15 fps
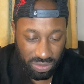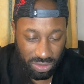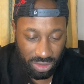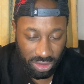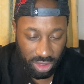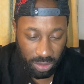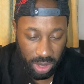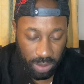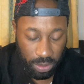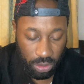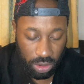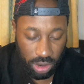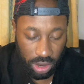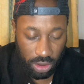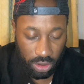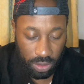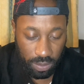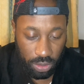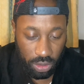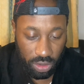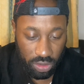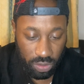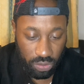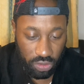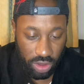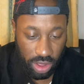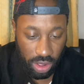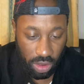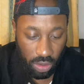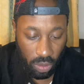Don't tell me you pulled a Logan Paul or some
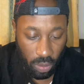shit.